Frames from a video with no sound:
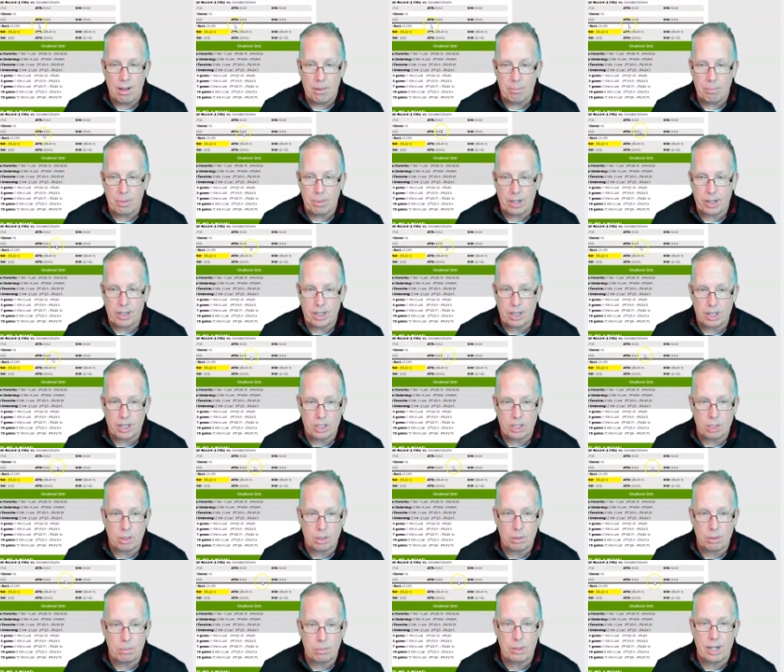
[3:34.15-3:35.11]
But uh, it's
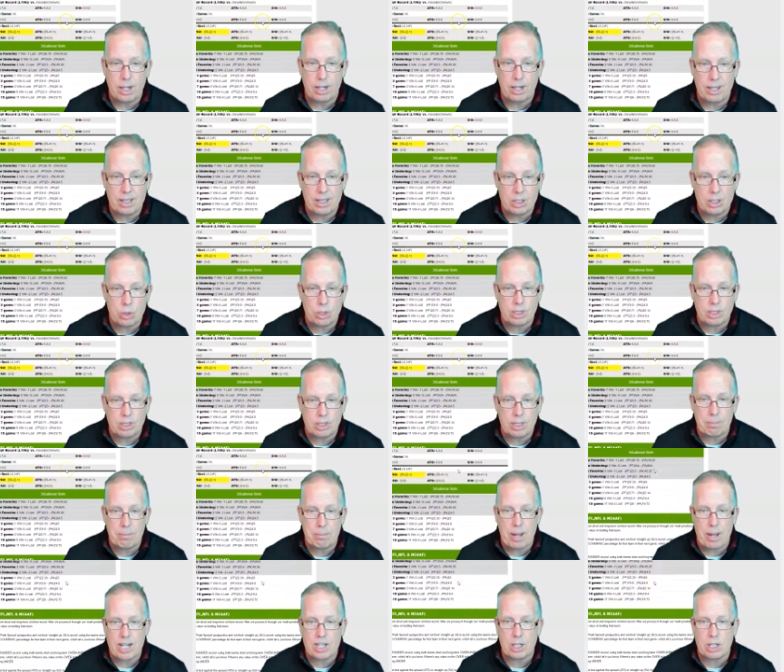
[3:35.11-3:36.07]
going to be an interesting
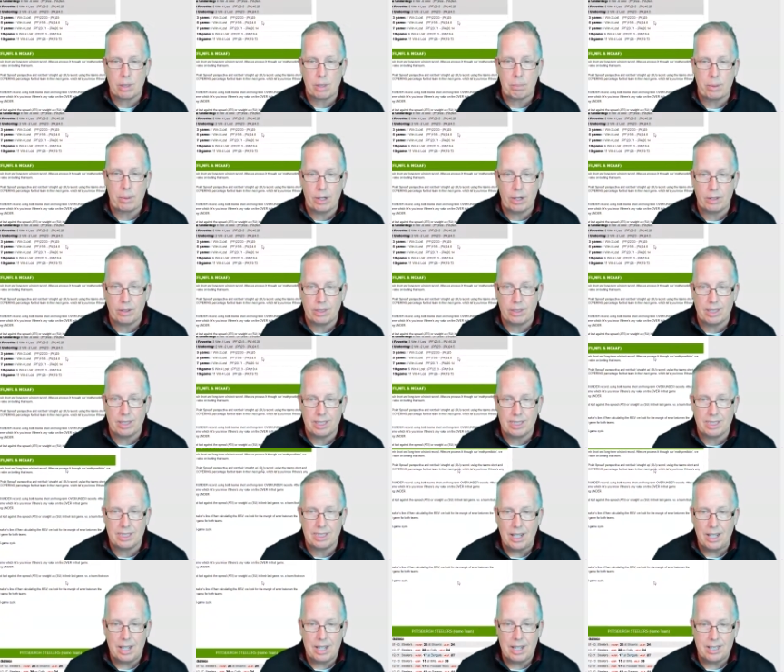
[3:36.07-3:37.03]
matchup here
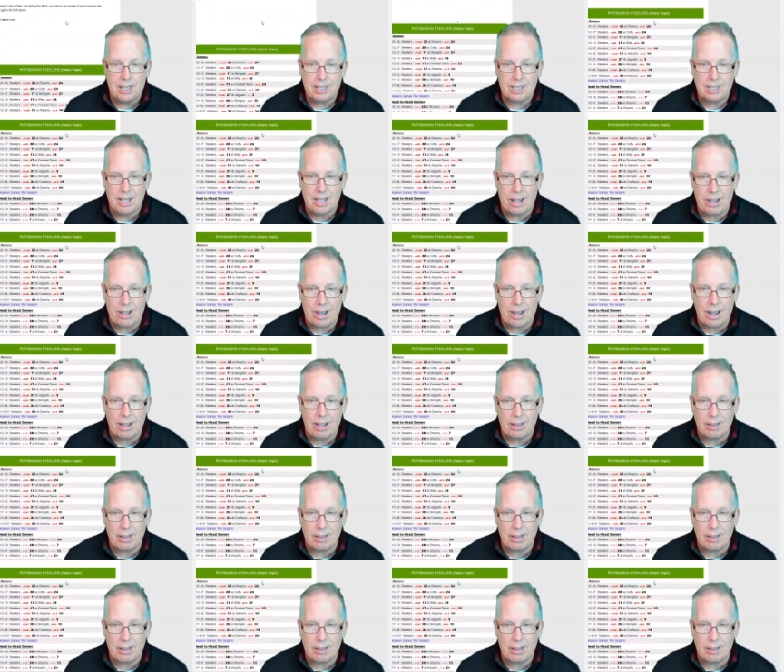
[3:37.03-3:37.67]
this Sunday.